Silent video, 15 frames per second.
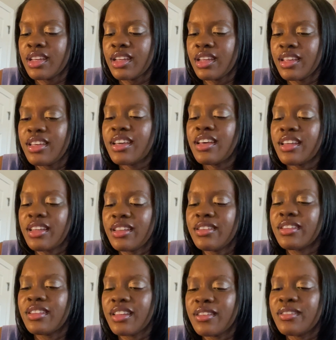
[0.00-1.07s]
Yeah,
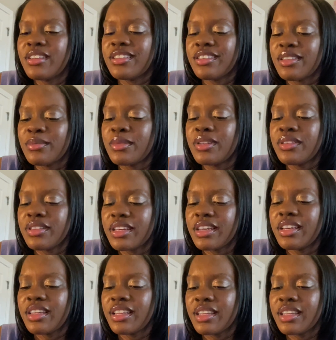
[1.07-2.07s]
I'll let them do that.